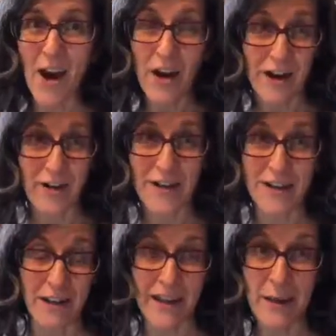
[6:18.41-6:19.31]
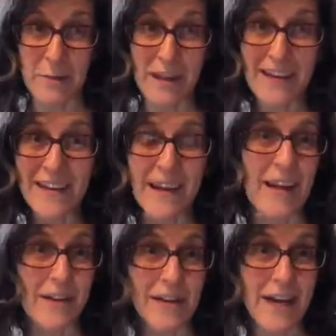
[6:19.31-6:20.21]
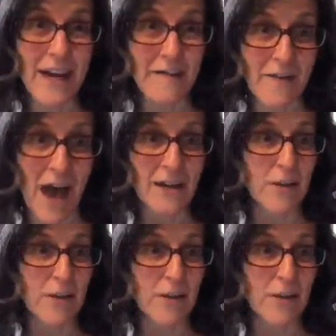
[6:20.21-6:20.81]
immediately irritating effect,